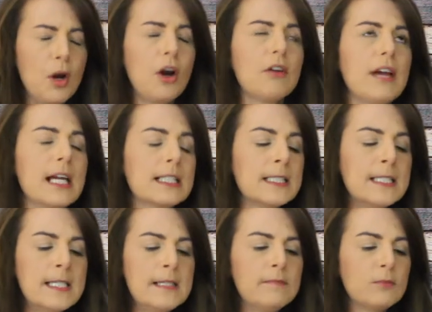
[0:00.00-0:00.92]
Perfect
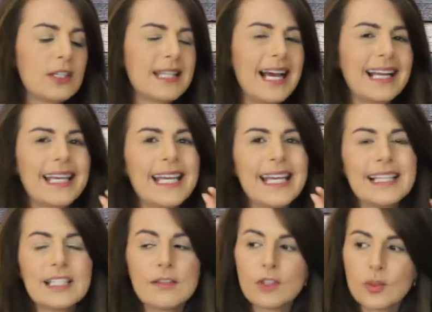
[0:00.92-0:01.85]
just that
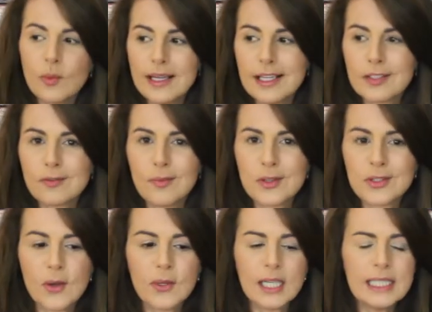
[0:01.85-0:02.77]
kiss of sweetness from the
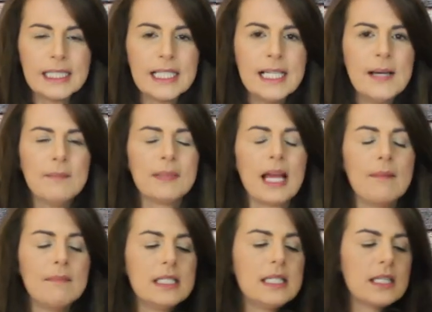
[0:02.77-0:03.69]
soda, but
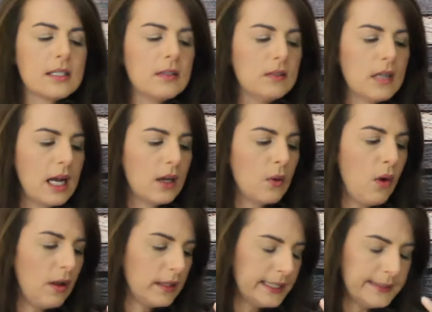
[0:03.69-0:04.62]
that medicinal kind of
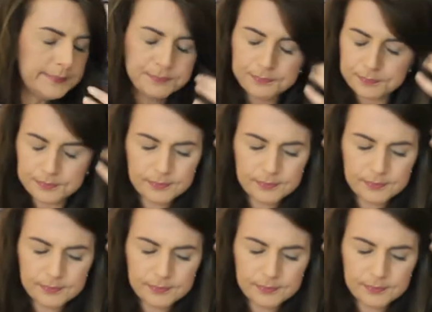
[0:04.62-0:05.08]
quality.